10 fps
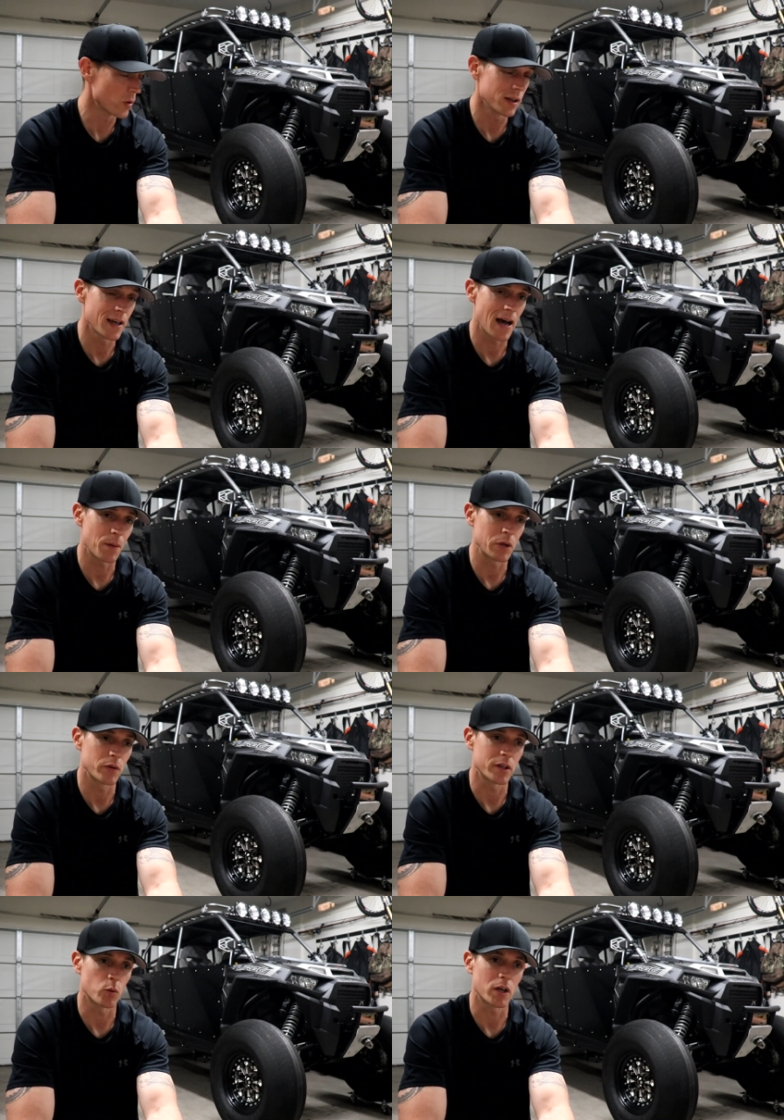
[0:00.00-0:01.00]
really happy
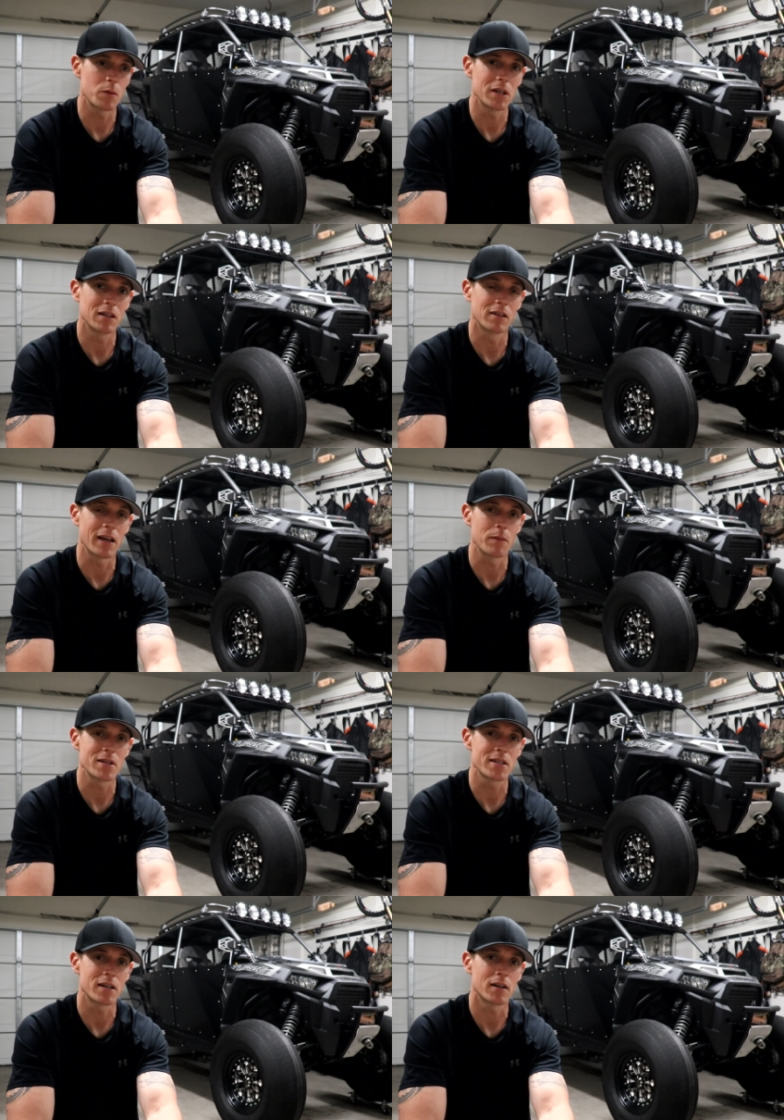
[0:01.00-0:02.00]
with it. We're going to be in
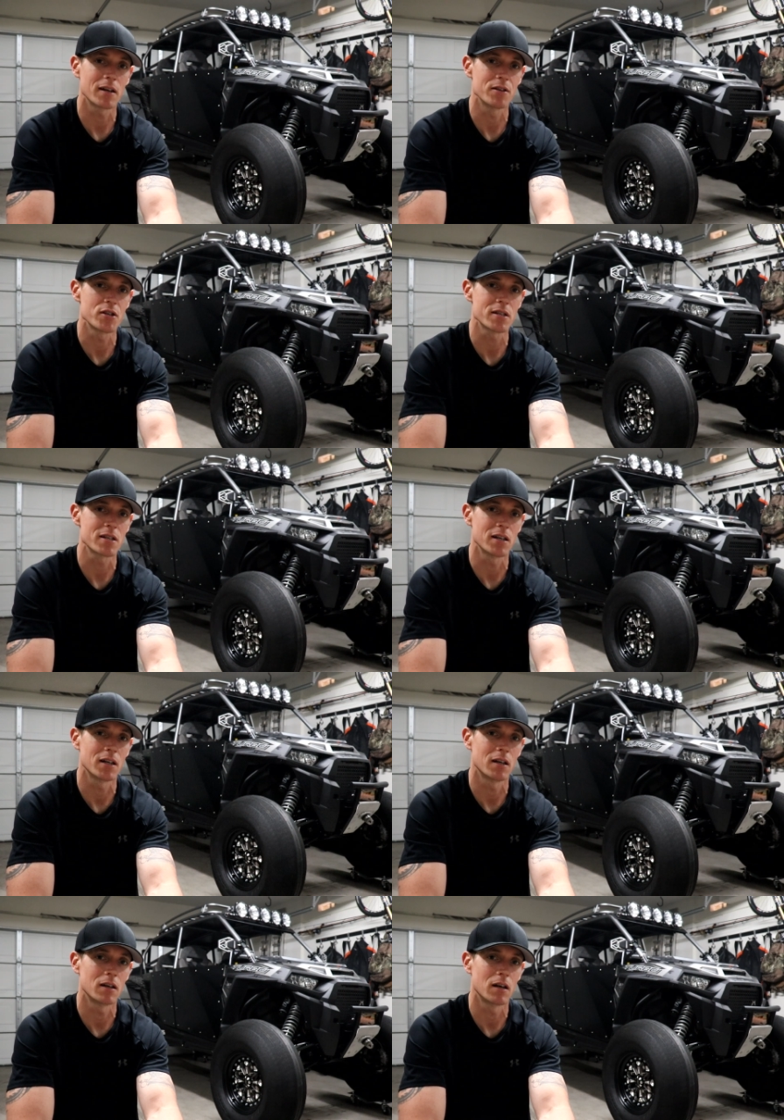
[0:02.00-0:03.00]
Glamis here in just
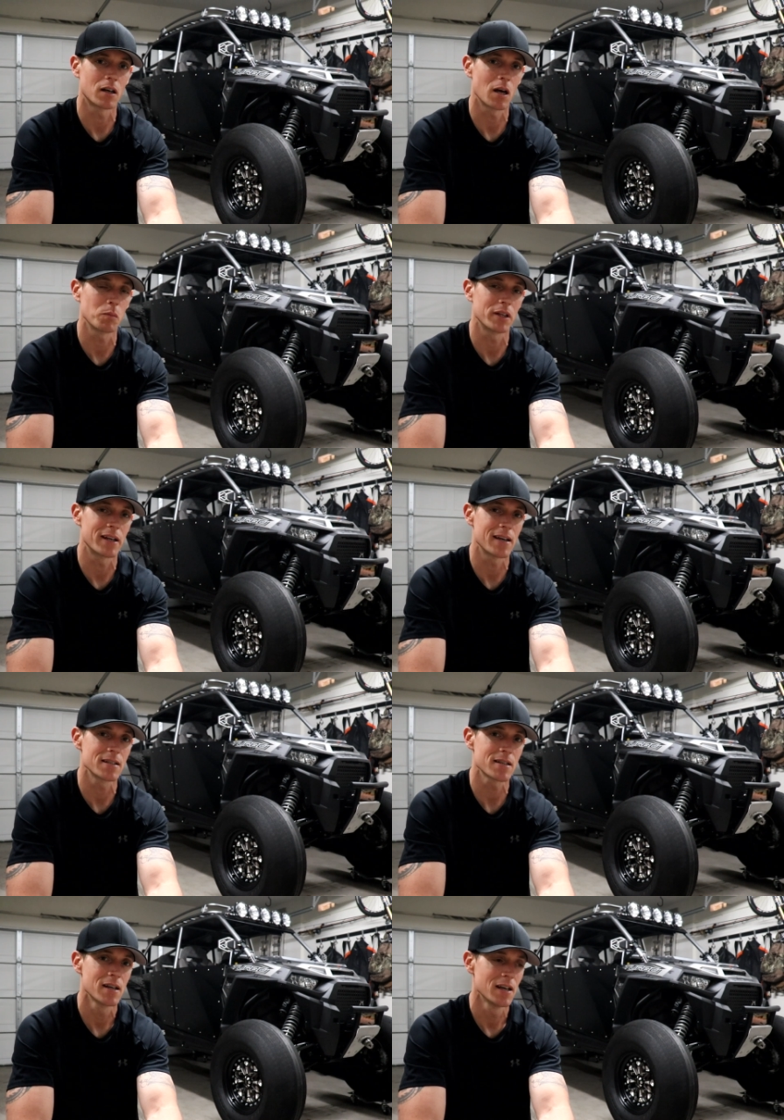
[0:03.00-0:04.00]
a couple of
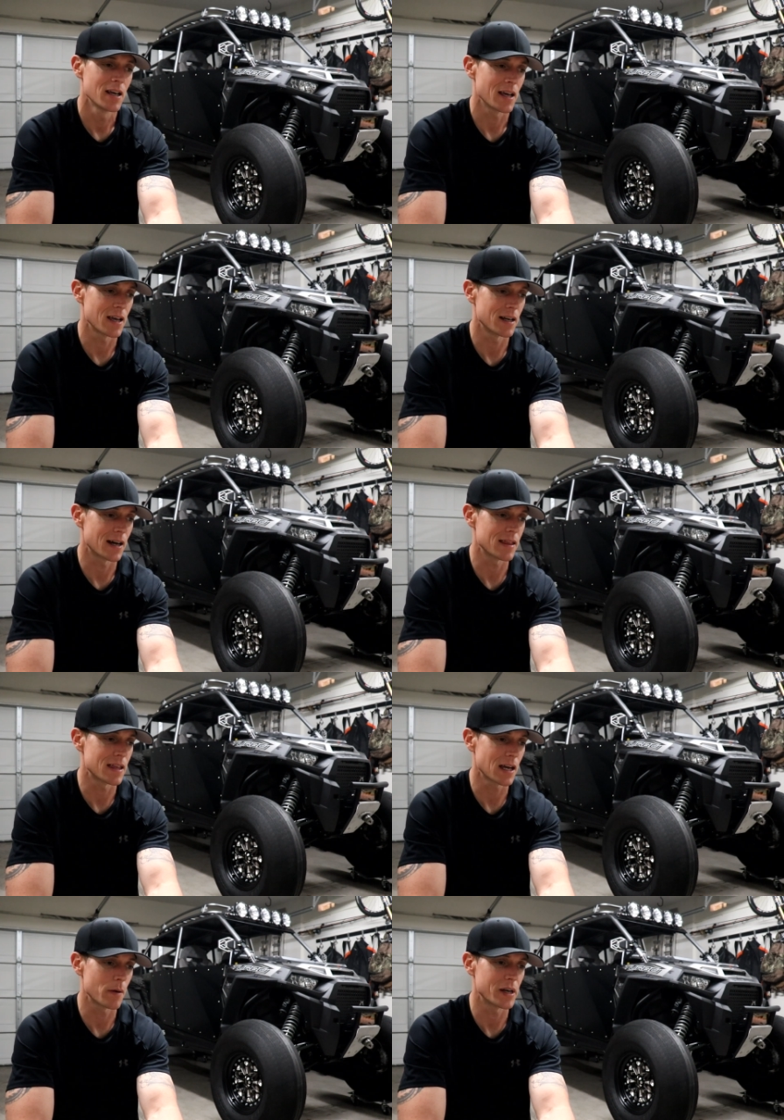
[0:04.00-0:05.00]
days. And I
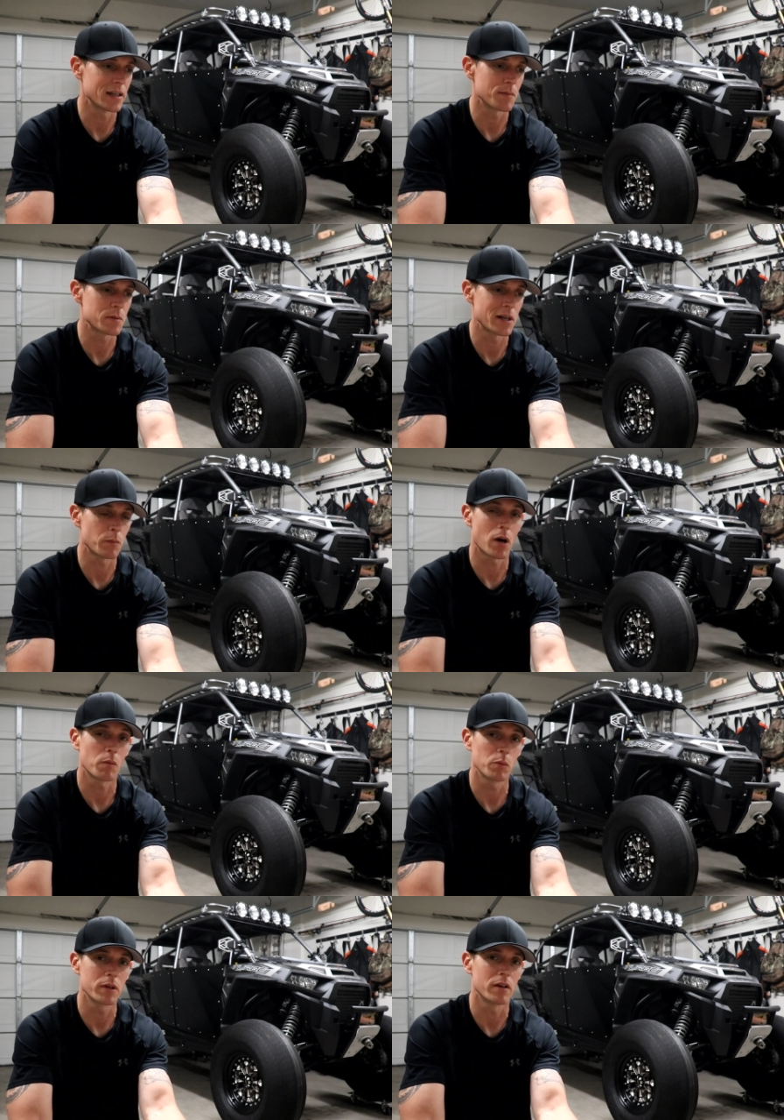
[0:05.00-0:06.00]
think I'm going to end up spending
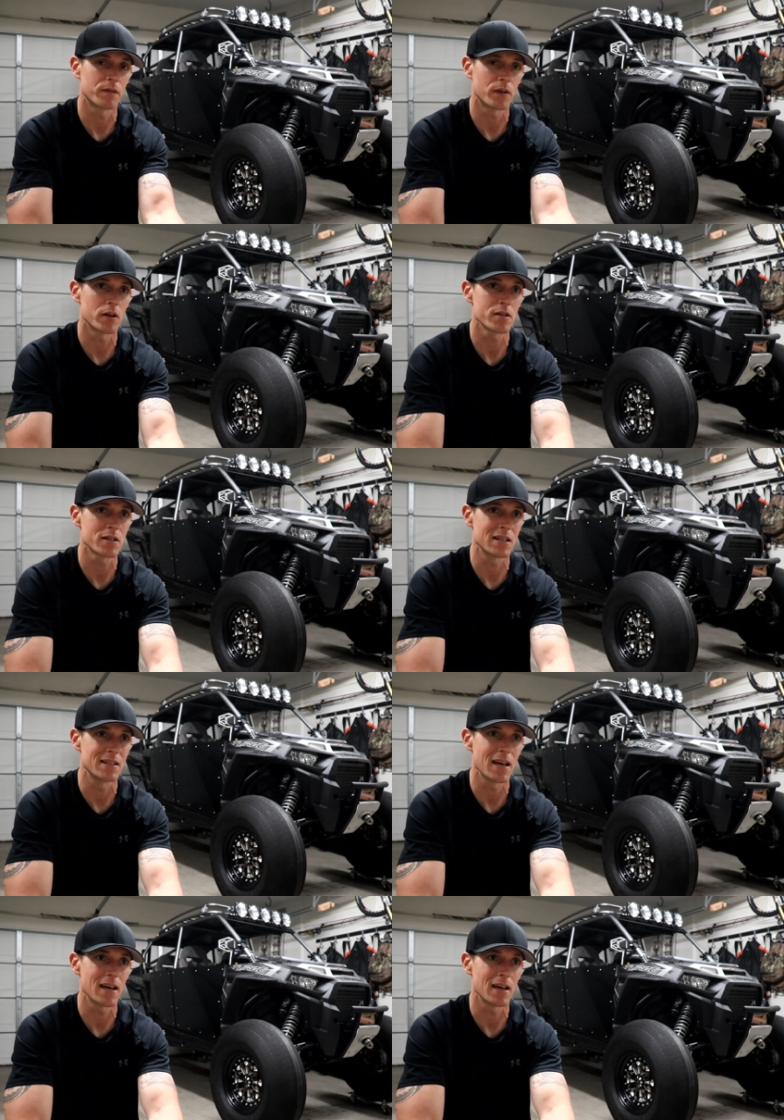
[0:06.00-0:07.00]
probably the first
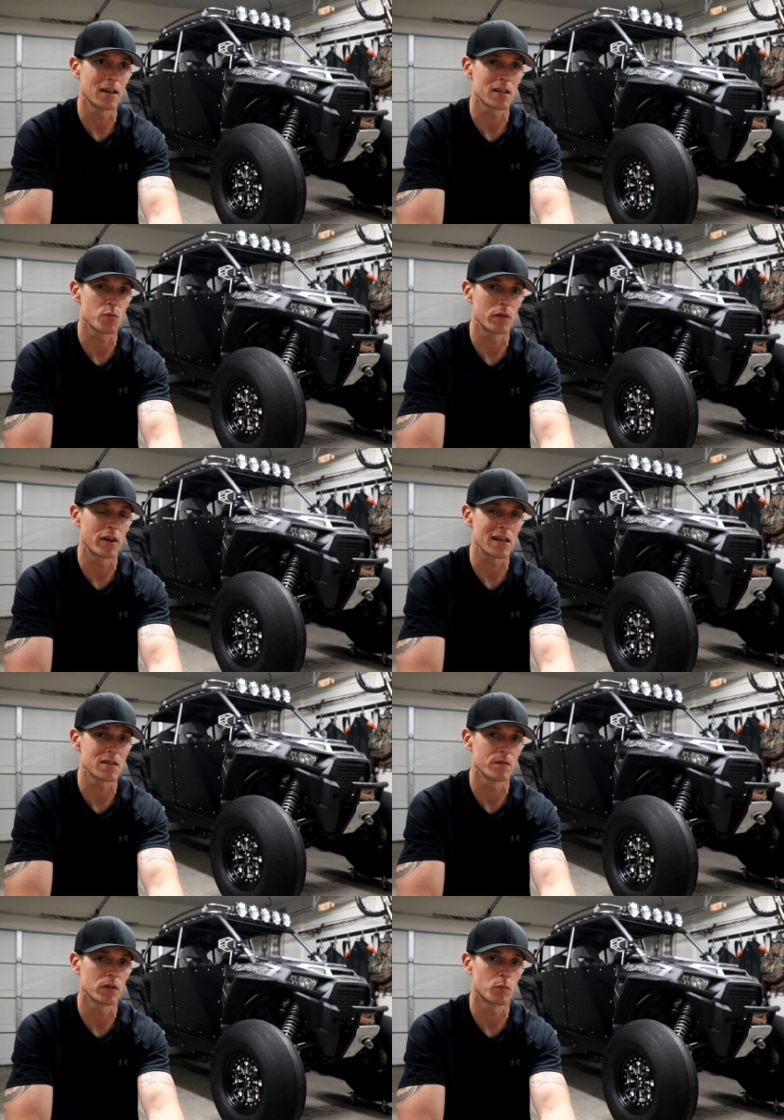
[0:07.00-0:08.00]
day, because we've got
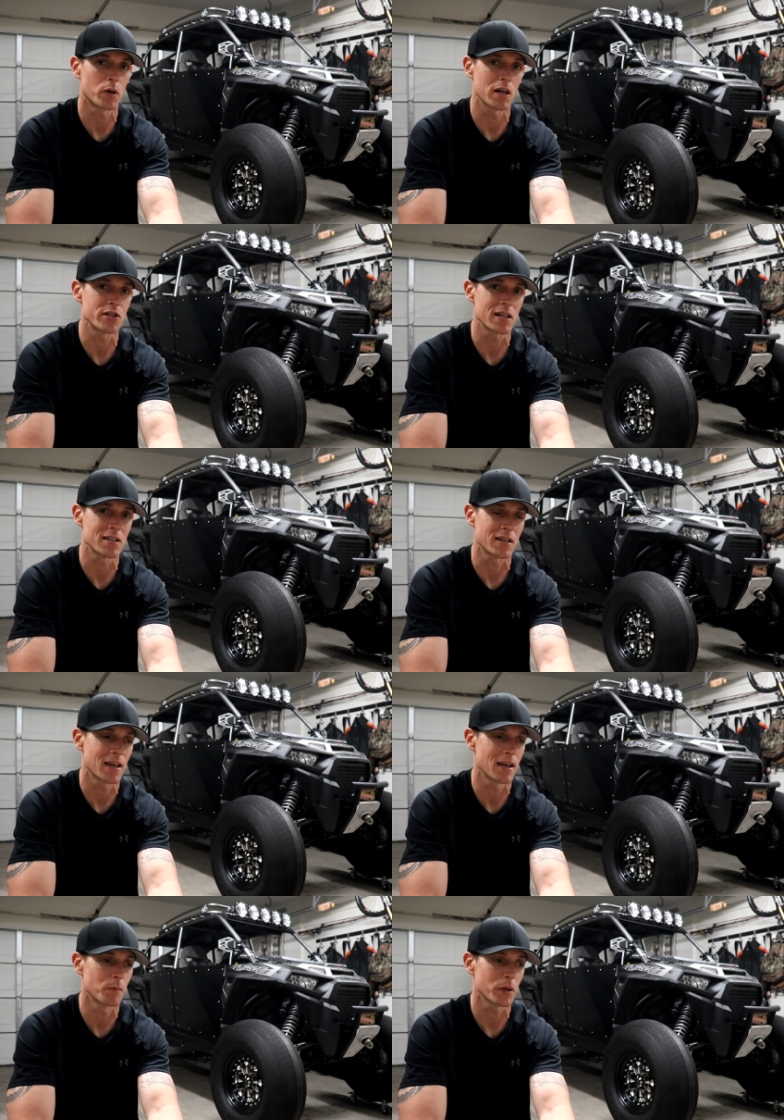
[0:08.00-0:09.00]
some film projects in
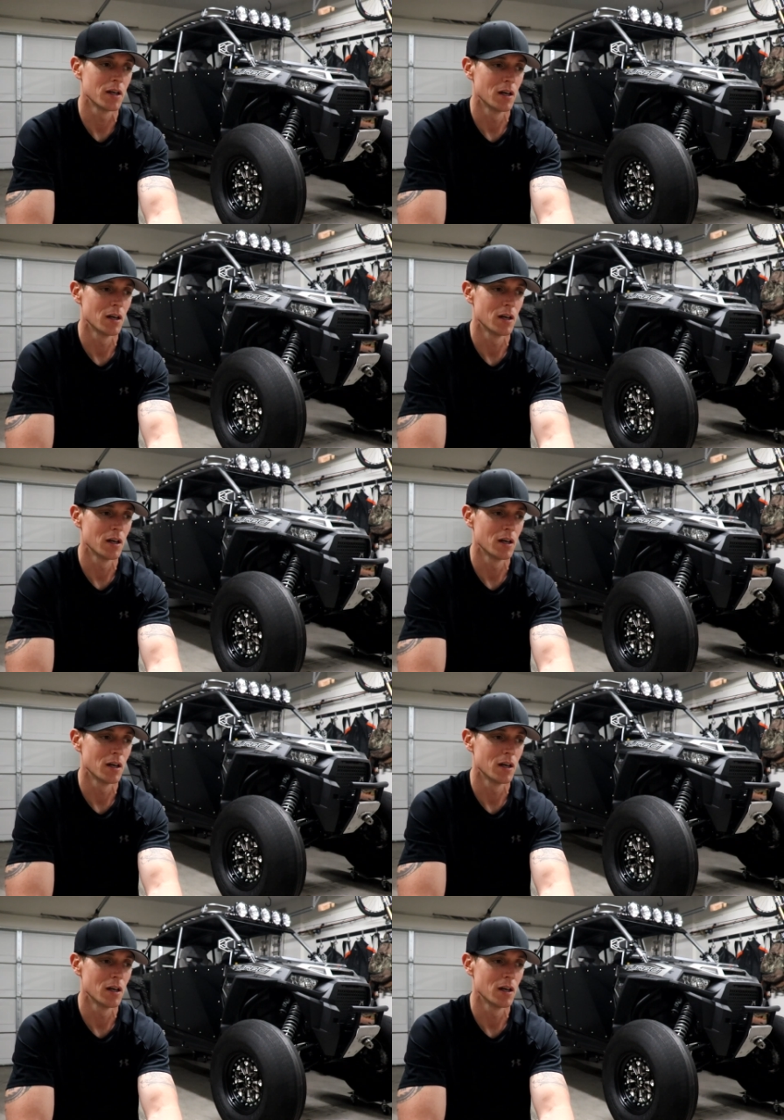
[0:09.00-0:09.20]
camp,